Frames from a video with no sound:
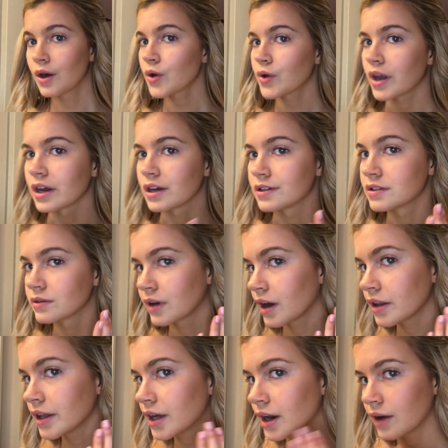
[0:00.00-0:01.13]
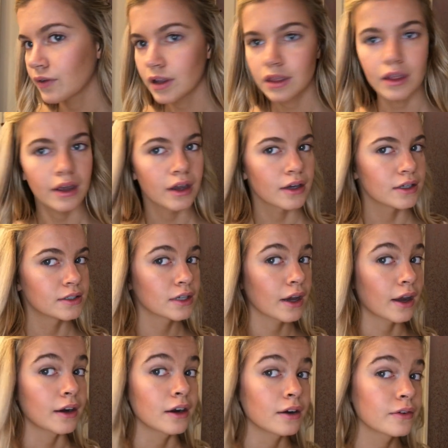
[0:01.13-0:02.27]
Okay, so now that everything is
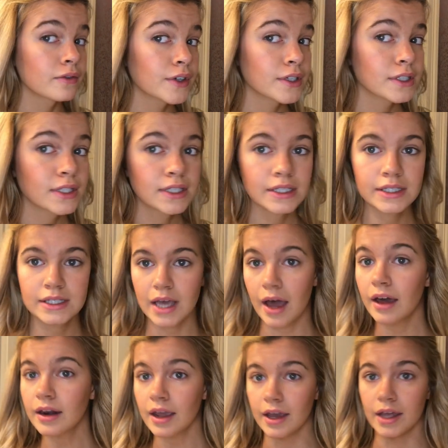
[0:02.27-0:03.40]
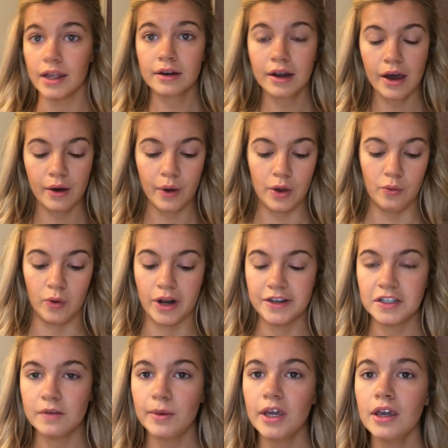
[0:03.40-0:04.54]
kind of set in how I want it
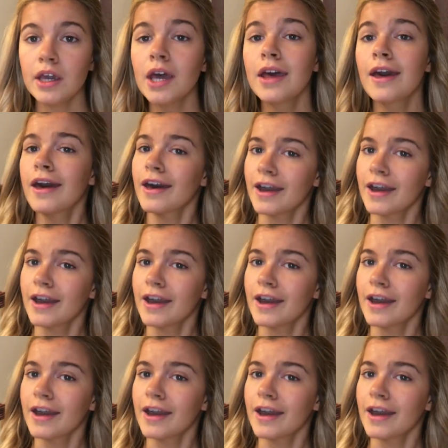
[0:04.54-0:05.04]
to be,